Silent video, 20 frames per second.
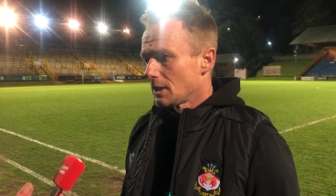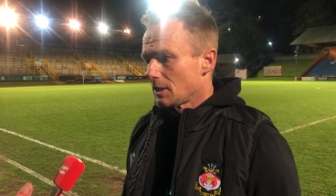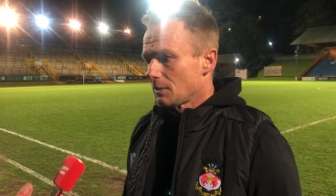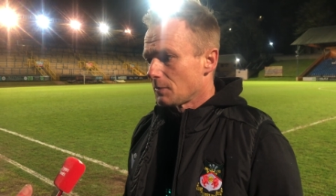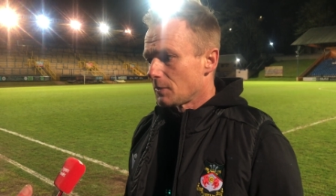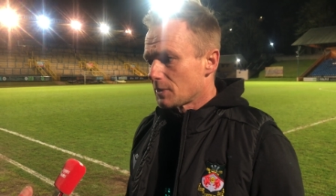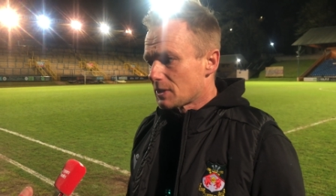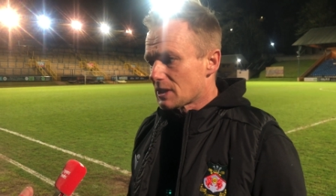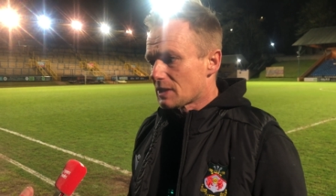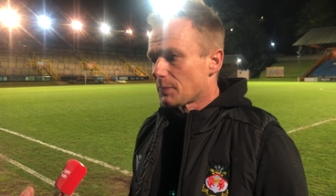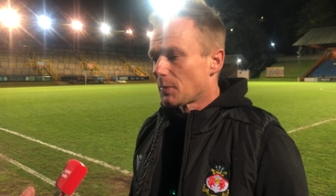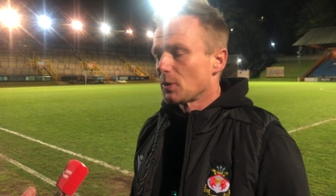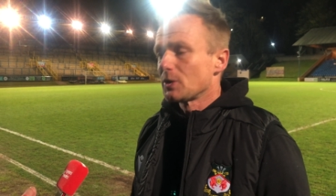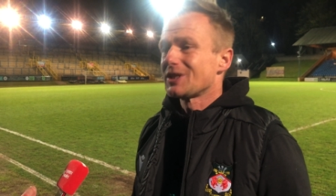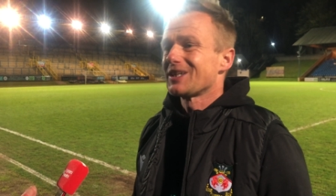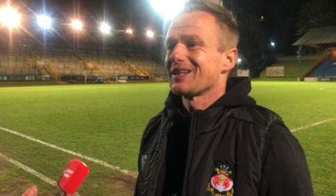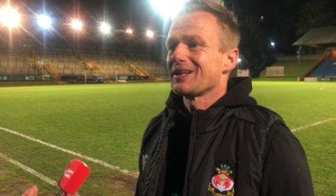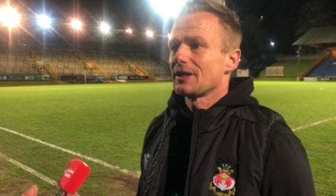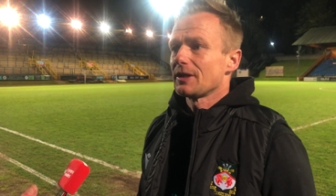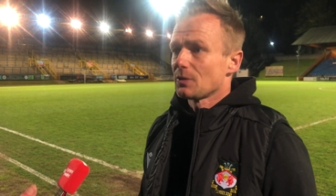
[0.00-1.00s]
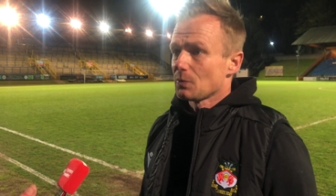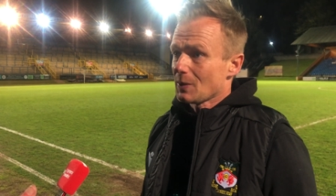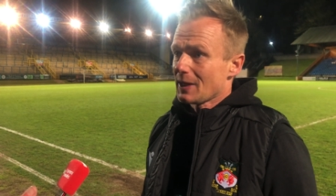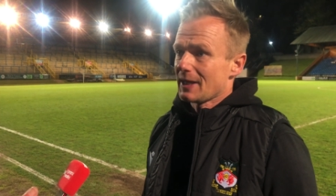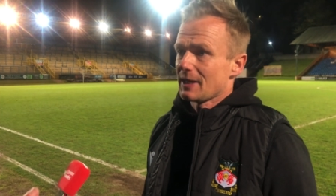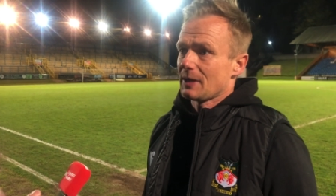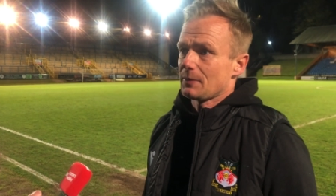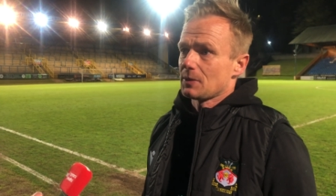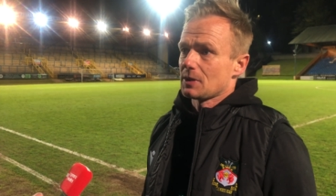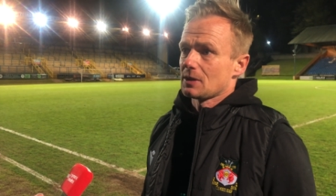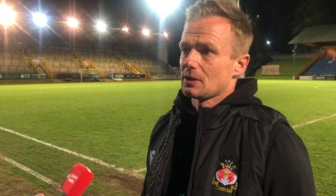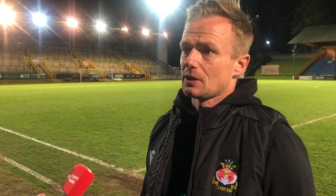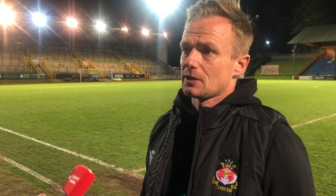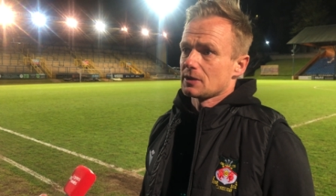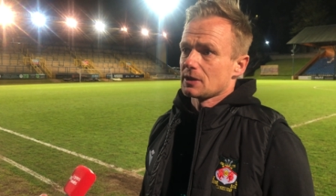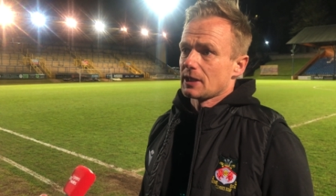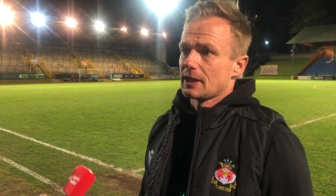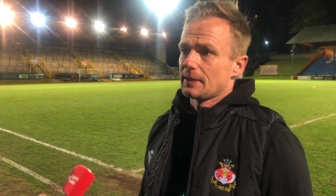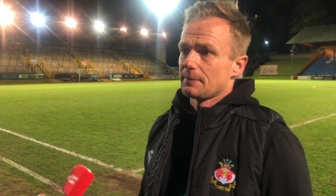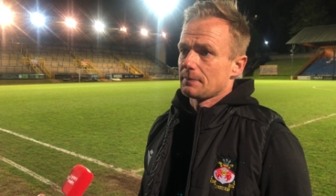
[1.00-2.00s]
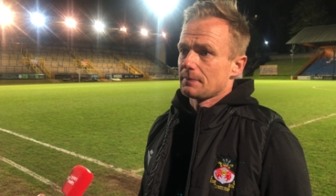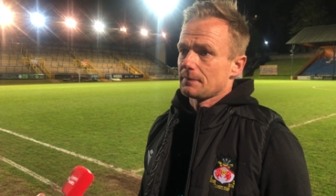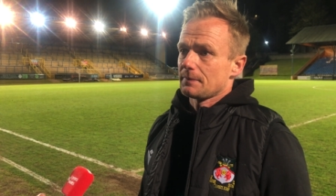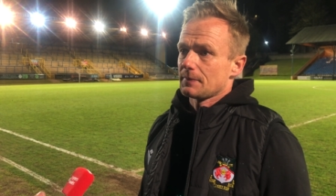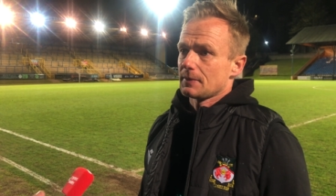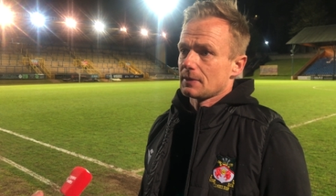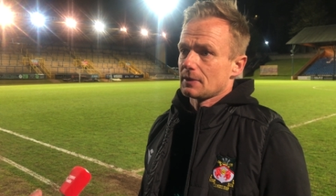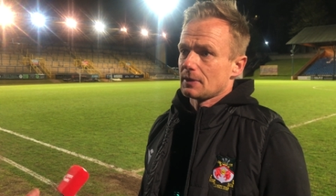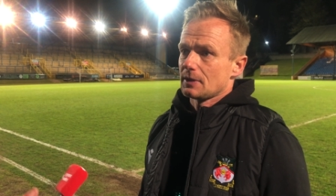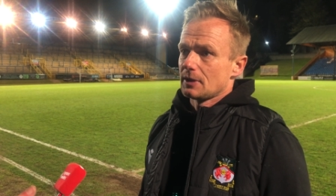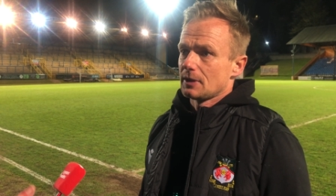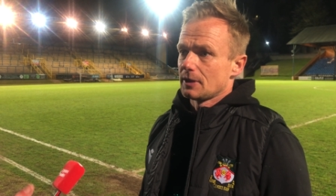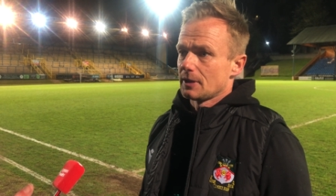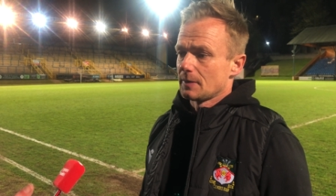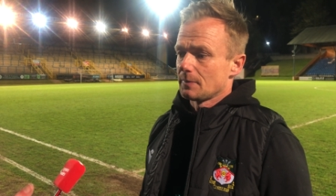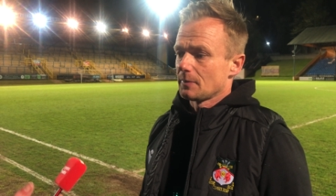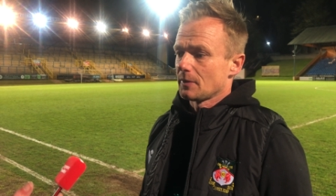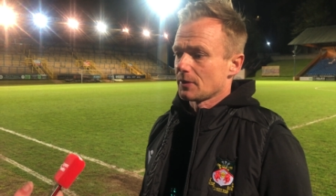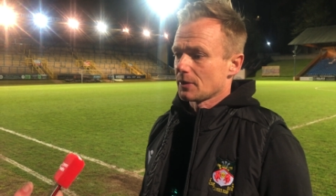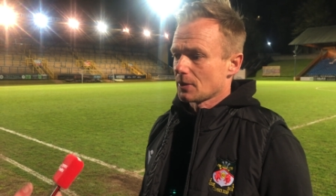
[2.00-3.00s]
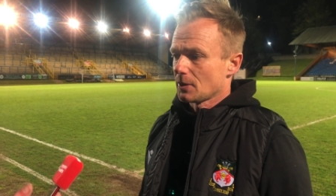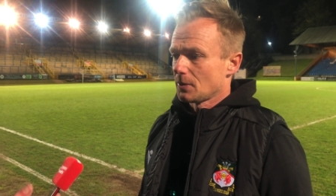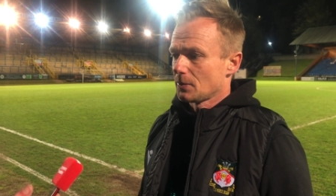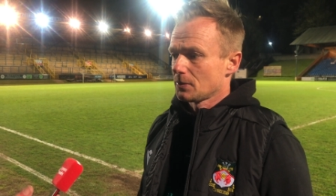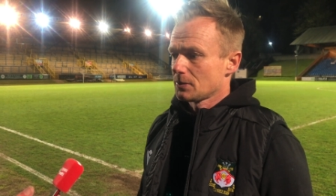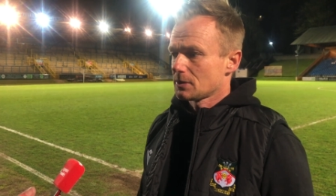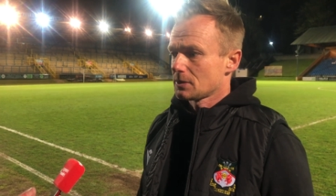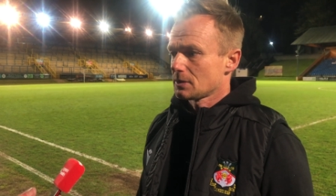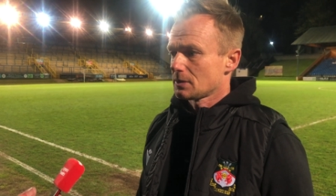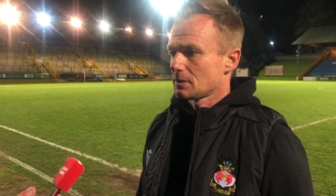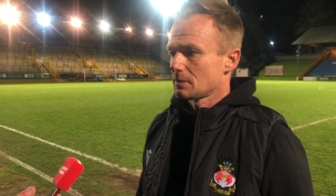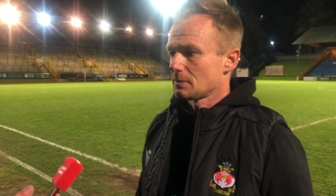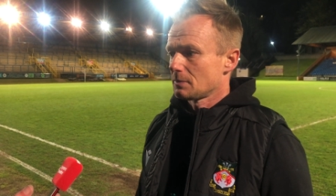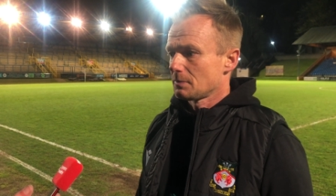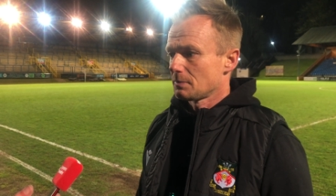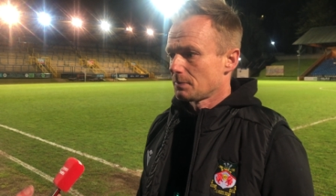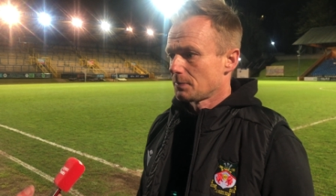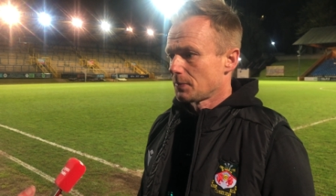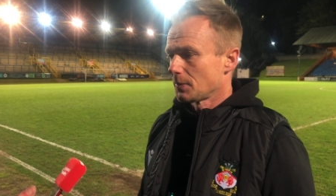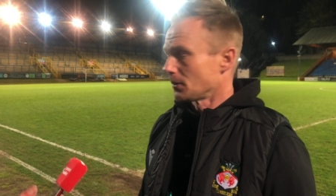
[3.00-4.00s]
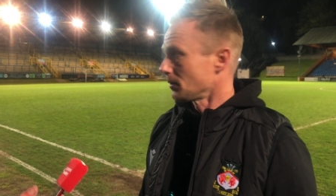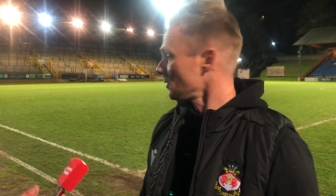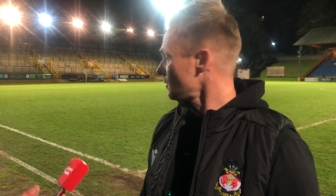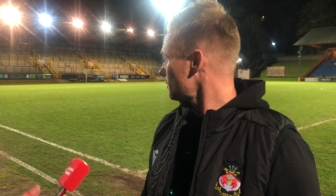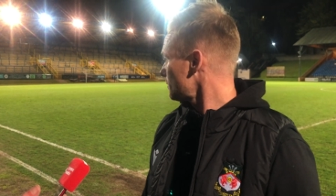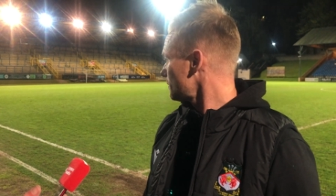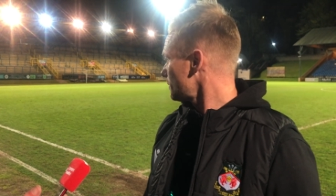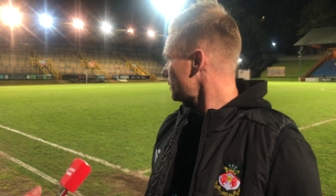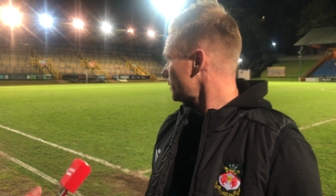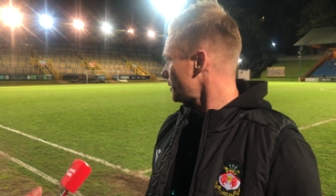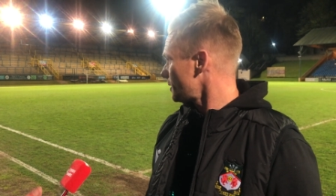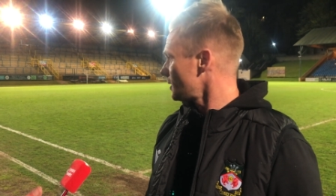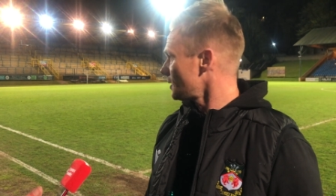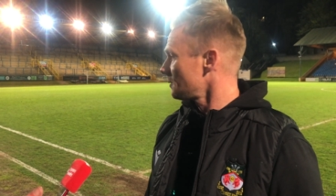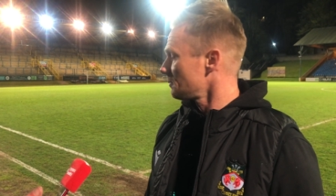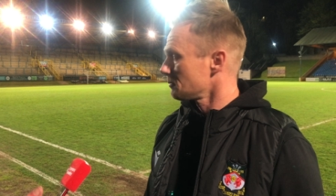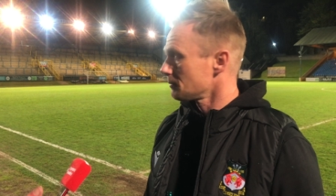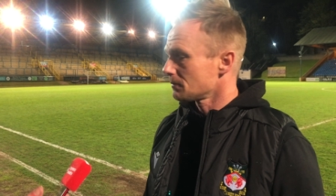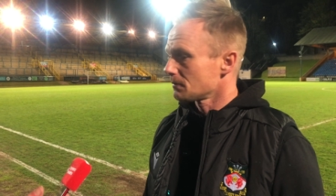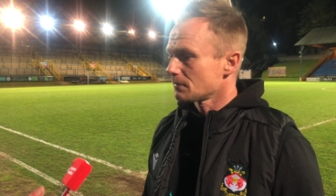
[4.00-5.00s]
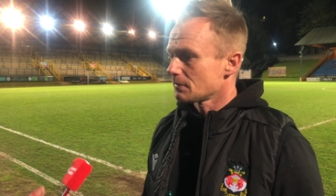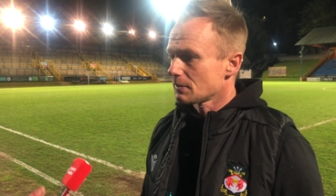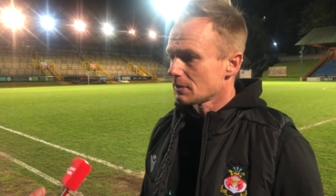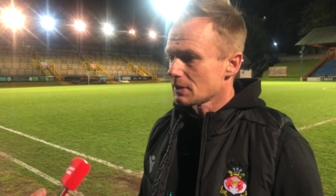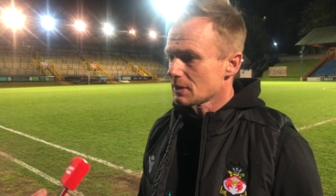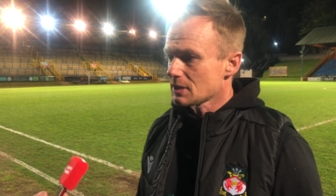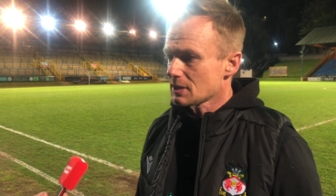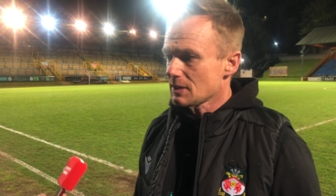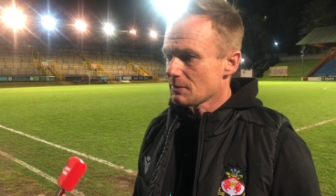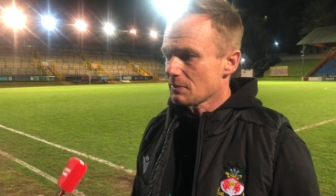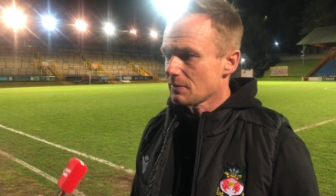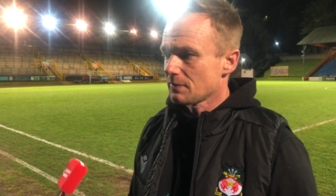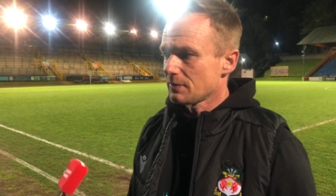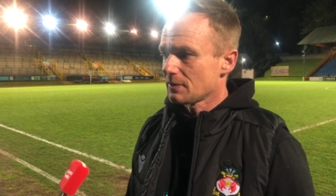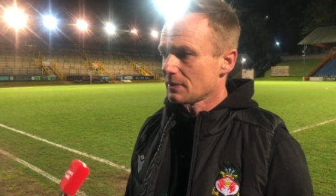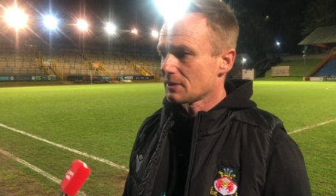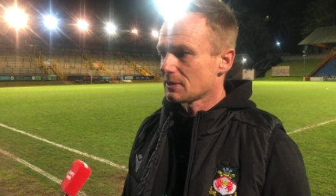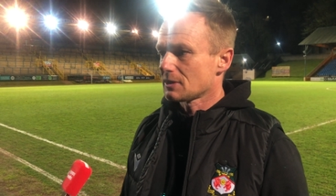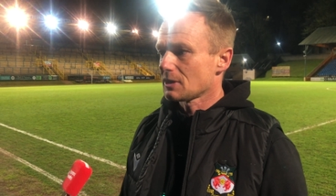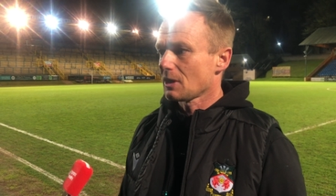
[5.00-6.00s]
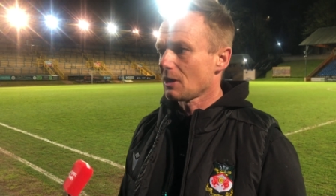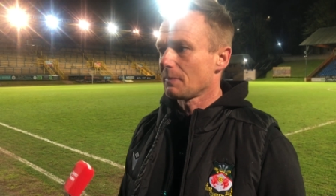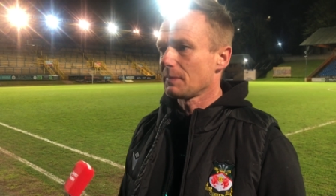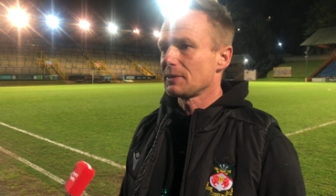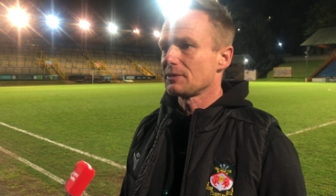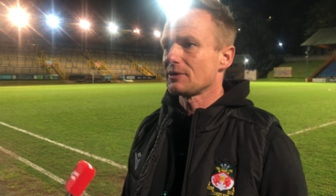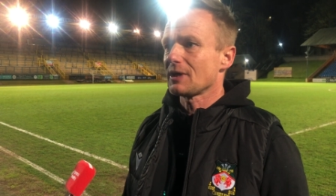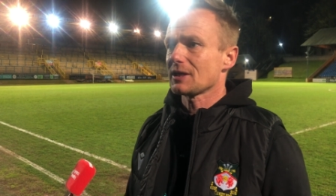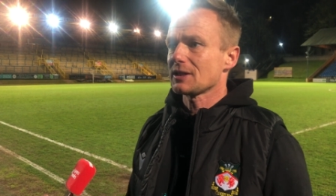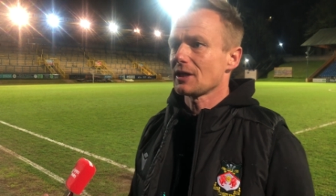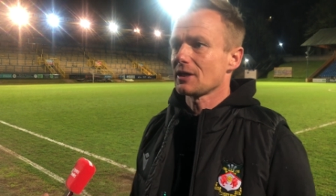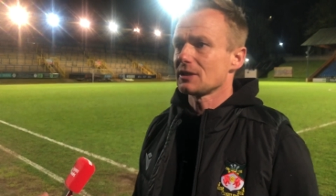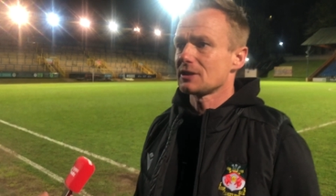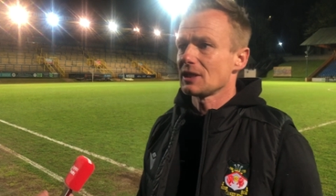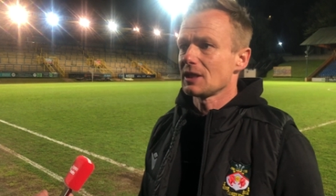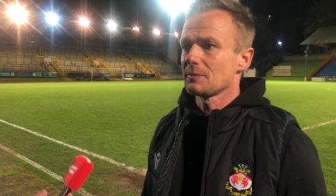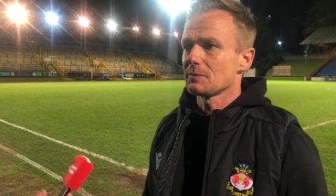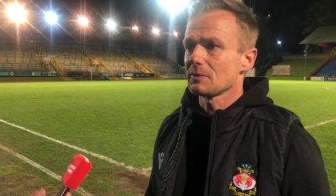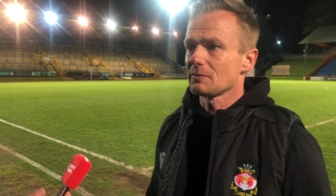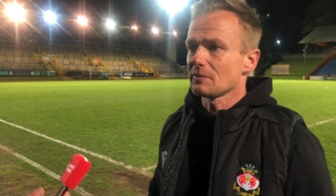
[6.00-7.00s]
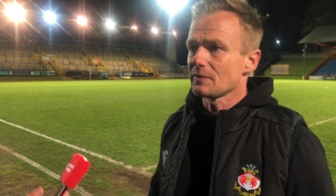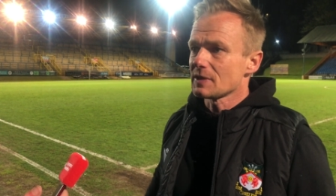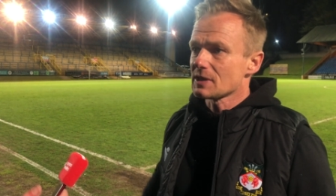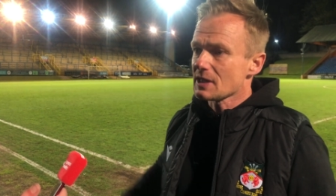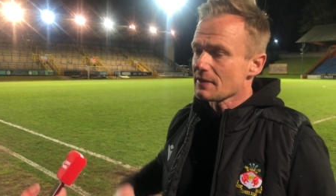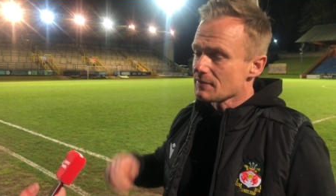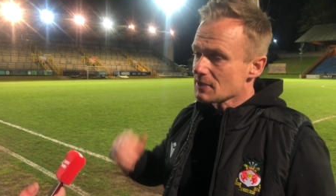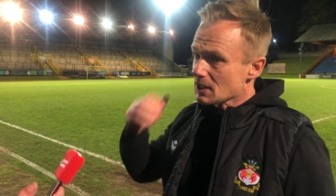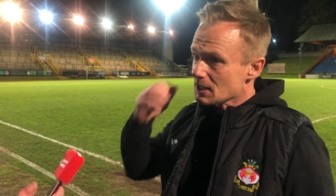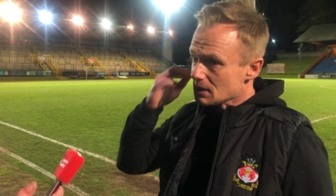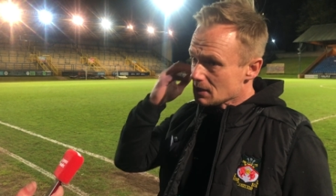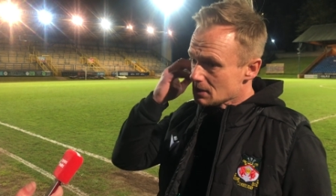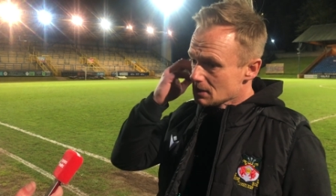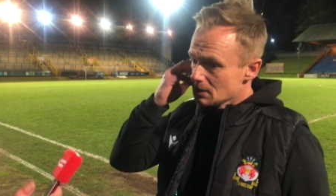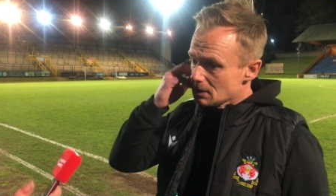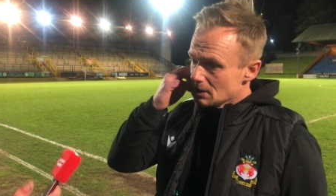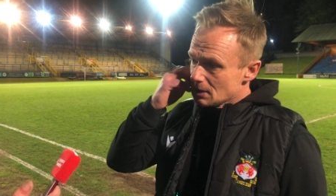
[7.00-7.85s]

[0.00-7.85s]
We were disappointed the way that we could lost the game um, on the goals, but um, as I said, there's a lot been dragged out of the team within seven days.